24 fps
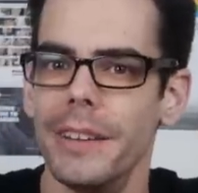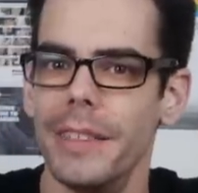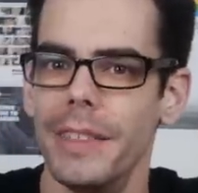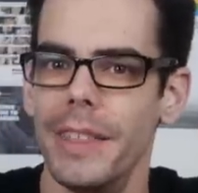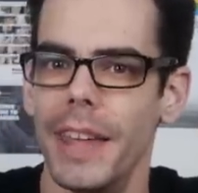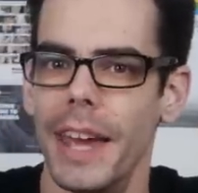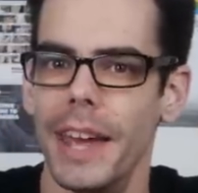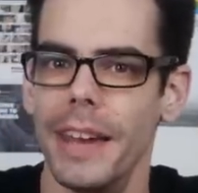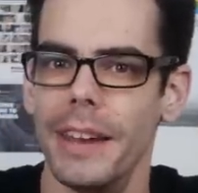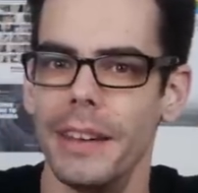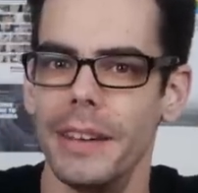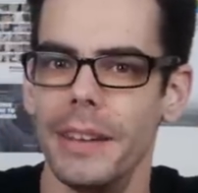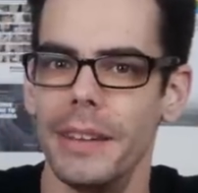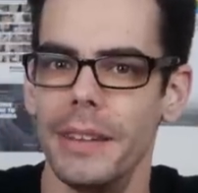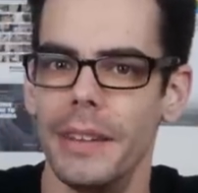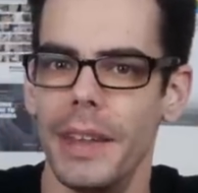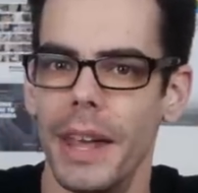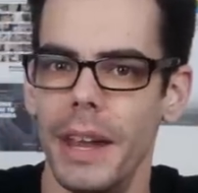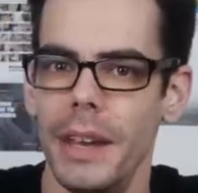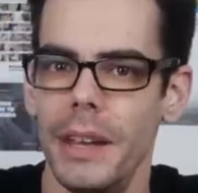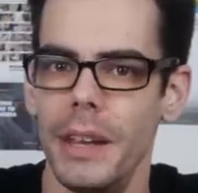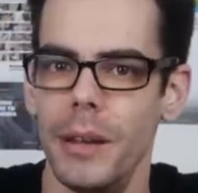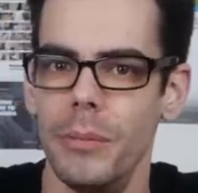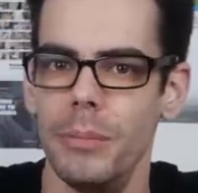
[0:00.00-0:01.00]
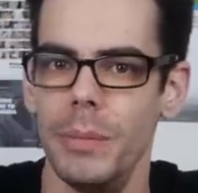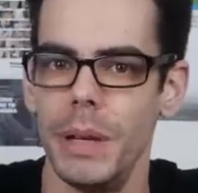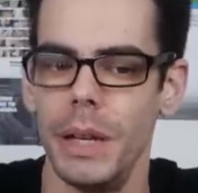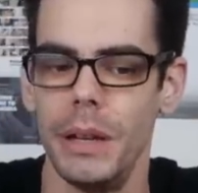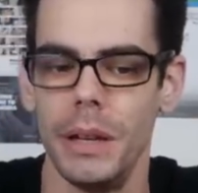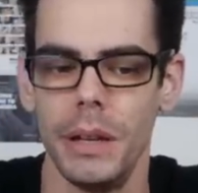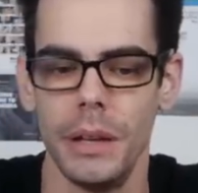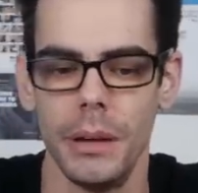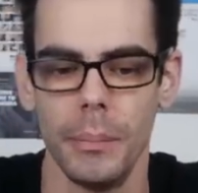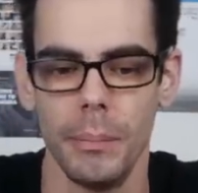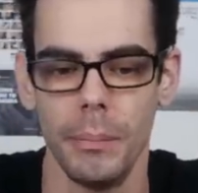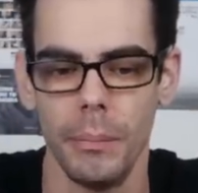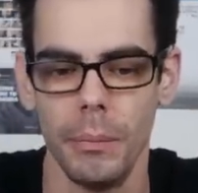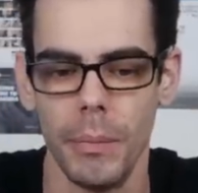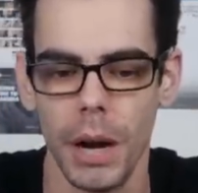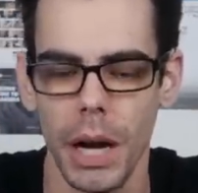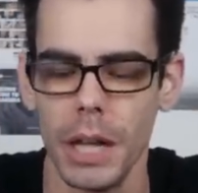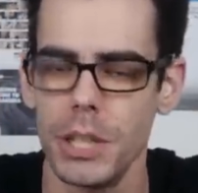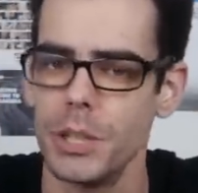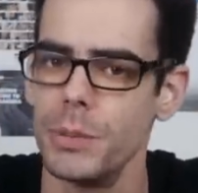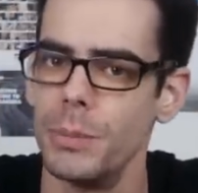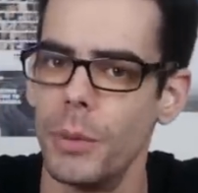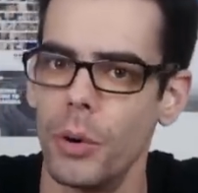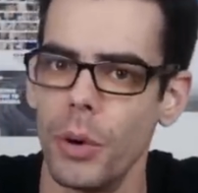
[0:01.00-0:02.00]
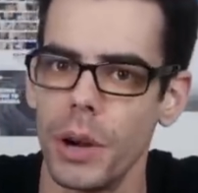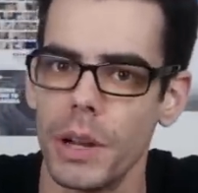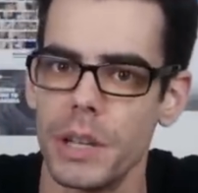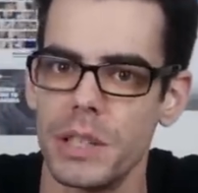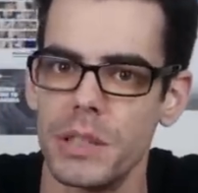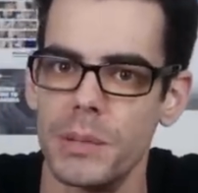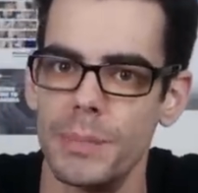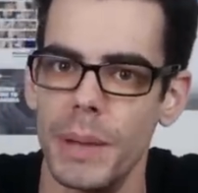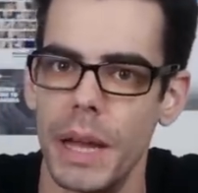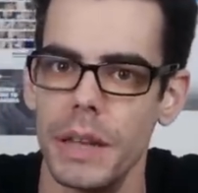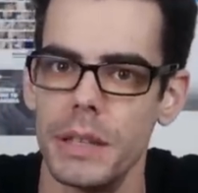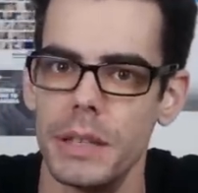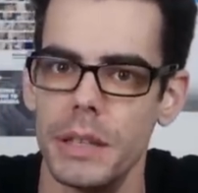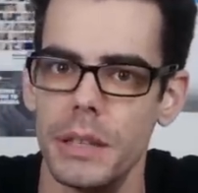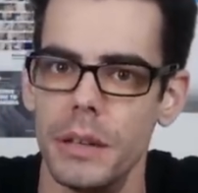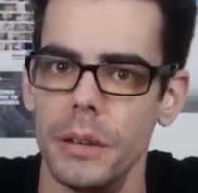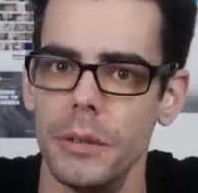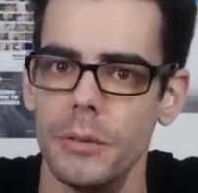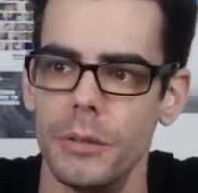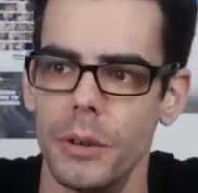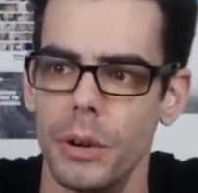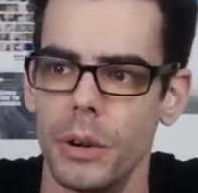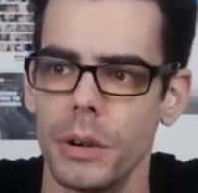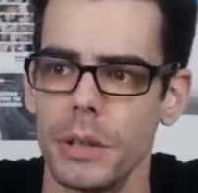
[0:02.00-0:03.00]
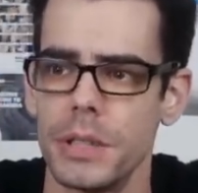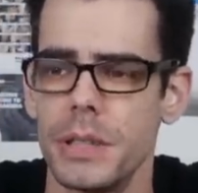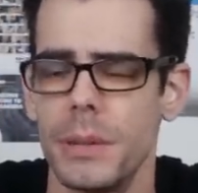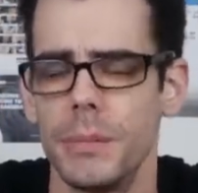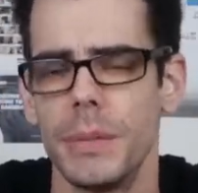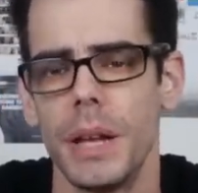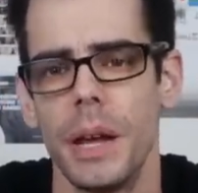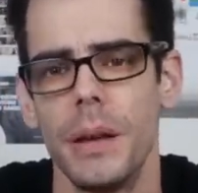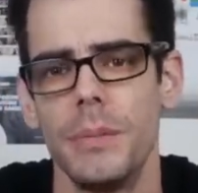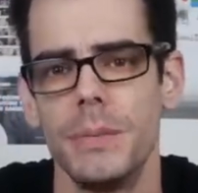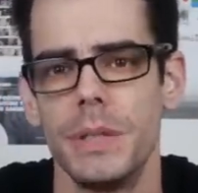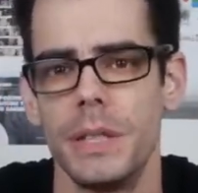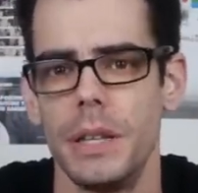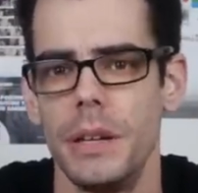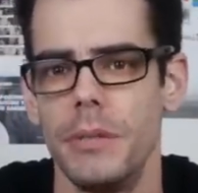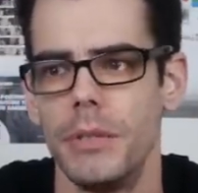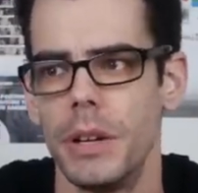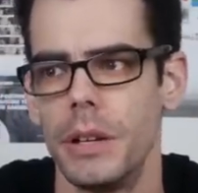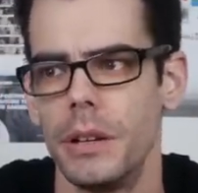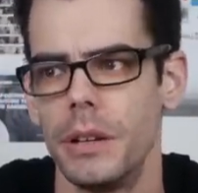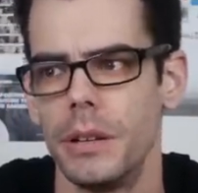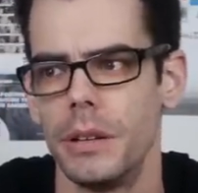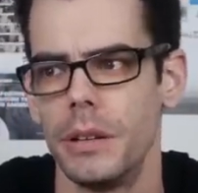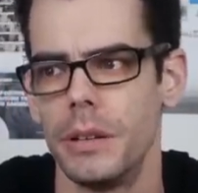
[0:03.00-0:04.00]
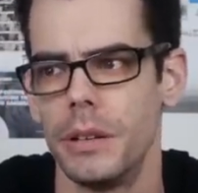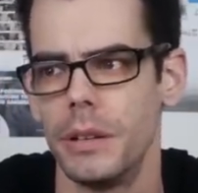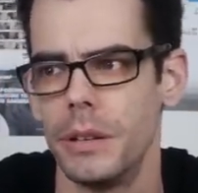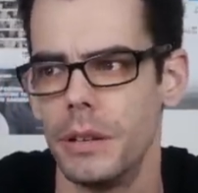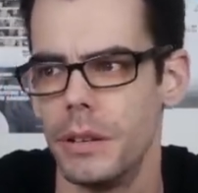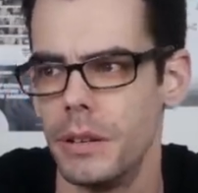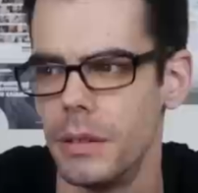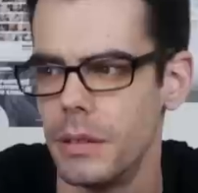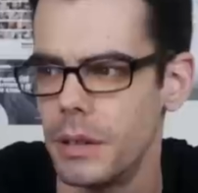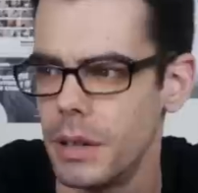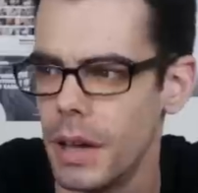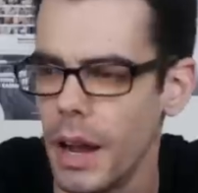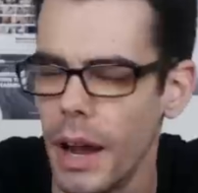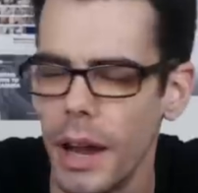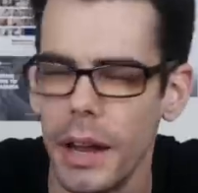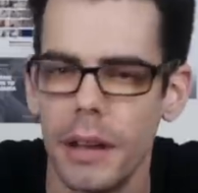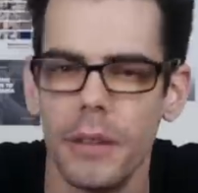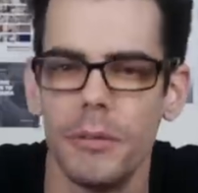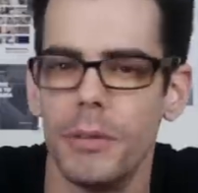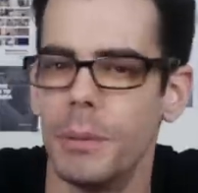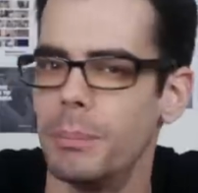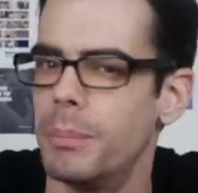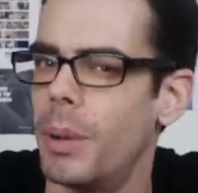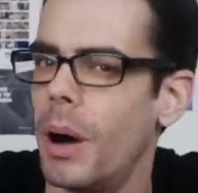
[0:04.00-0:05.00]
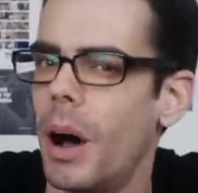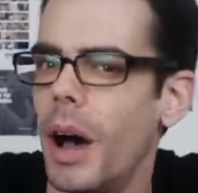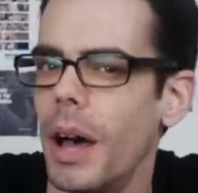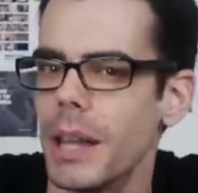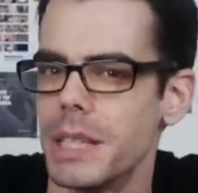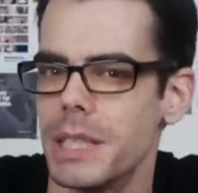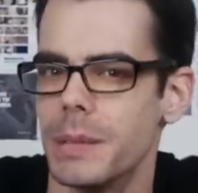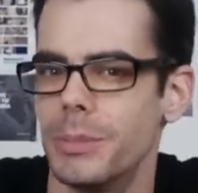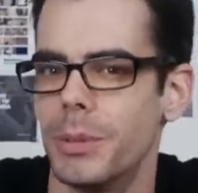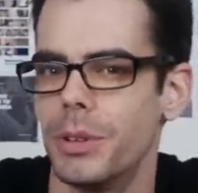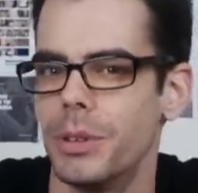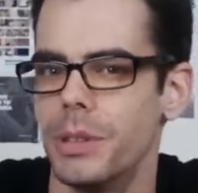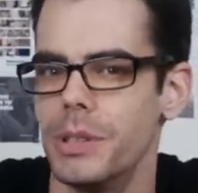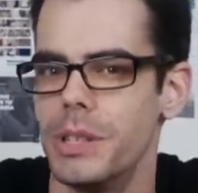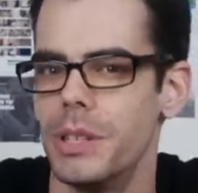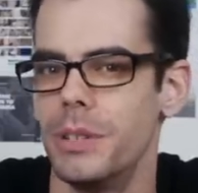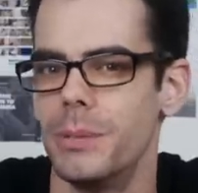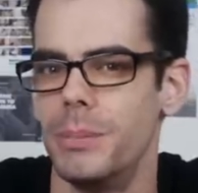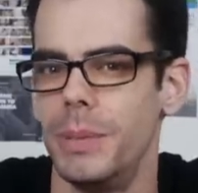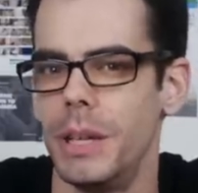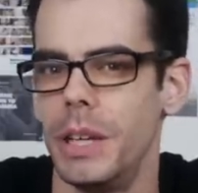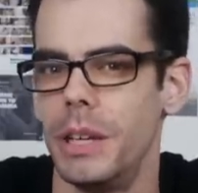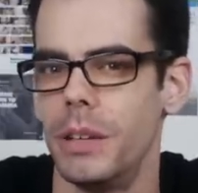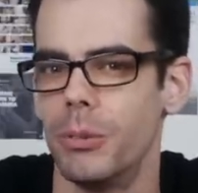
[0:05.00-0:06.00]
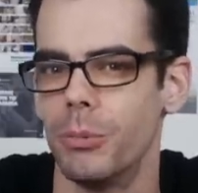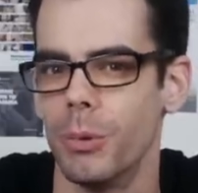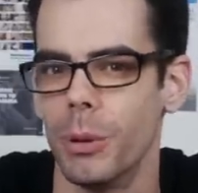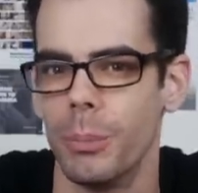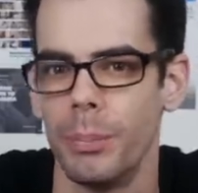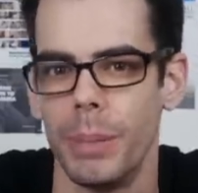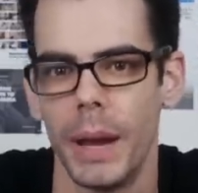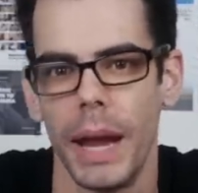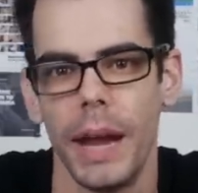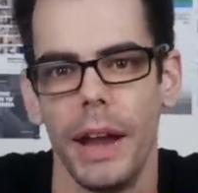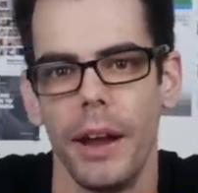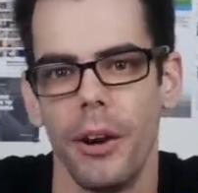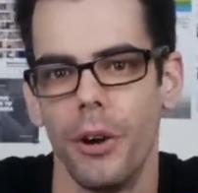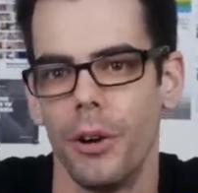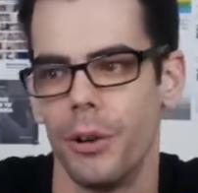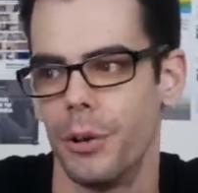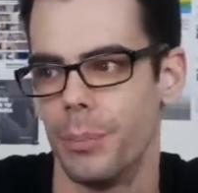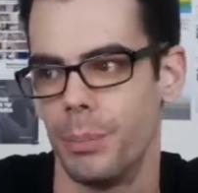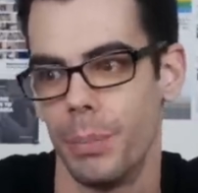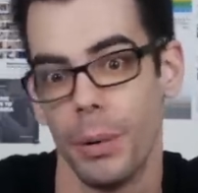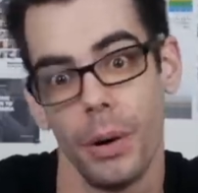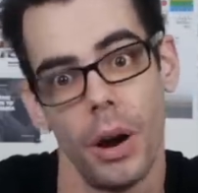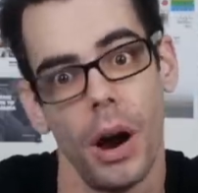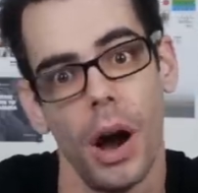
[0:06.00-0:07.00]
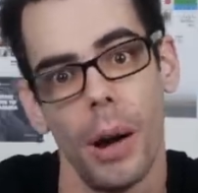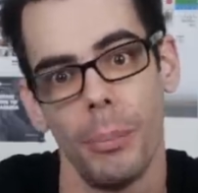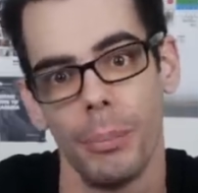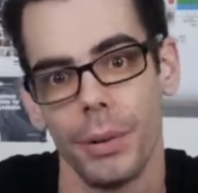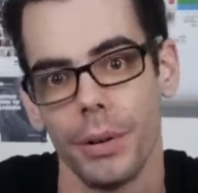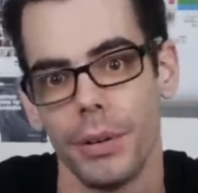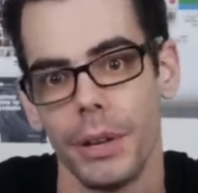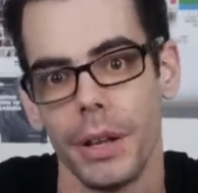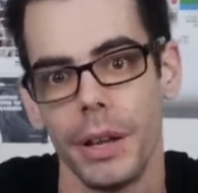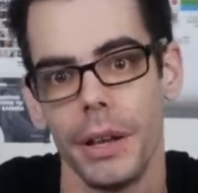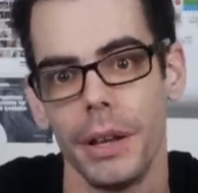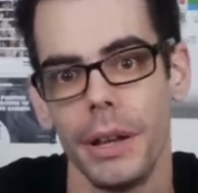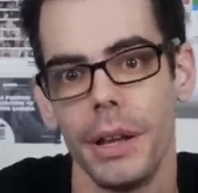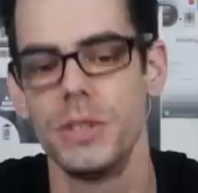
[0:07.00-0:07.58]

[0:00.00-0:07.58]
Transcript: then they can be much more expensive or sometimes even kind of impossible to be repaired properly.